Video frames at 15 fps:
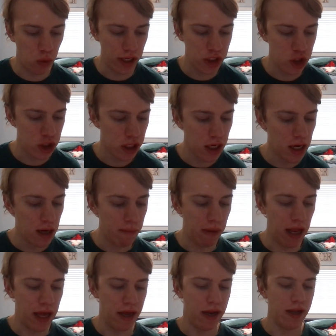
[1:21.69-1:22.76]
which
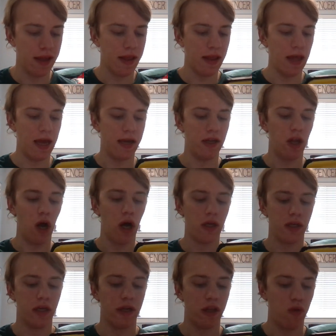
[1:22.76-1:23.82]
planets and
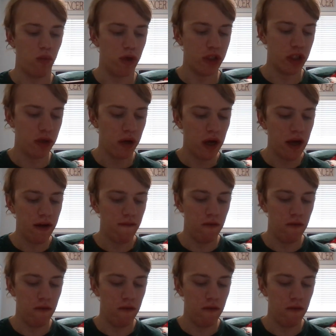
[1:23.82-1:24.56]
continents would you